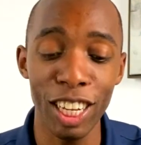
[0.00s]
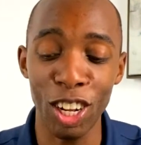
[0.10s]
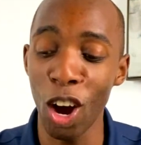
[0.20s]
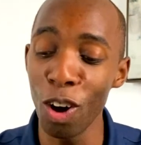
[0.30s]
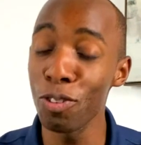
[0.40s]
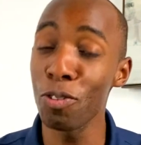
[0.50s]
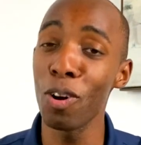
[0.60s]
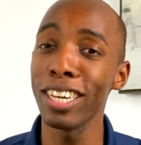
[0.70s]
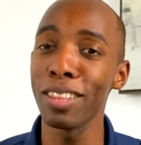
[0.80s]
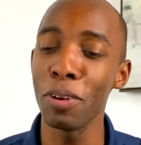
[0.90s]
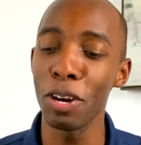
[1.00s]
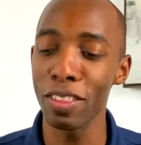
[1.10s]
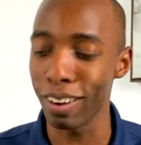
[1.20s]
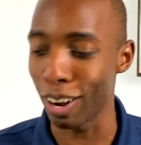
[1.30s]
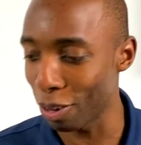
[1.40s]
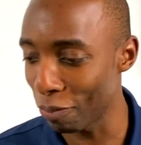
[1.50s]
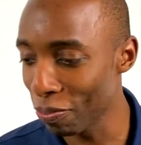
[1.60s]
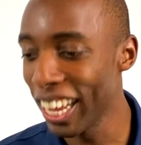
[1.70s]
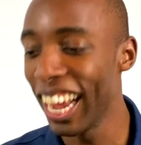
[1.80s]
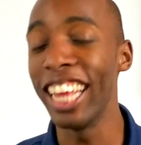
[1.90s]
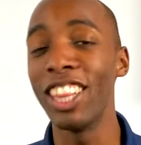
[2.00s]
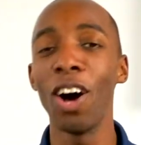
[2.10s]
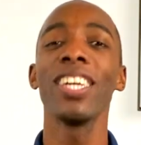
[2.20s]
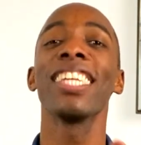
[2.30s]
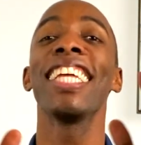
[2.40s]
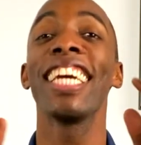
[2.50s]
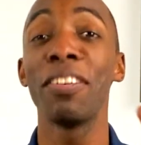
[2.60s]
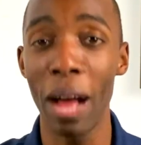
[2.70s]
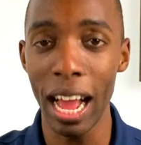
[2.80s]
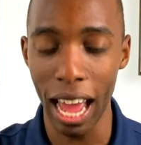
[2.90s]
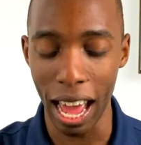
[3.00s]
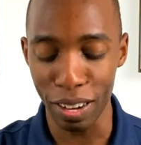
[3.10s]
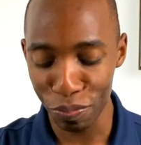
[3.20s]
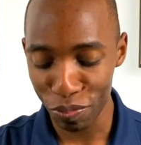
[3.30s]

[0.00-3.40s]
go toward the middle of the circle. And the only thing in my head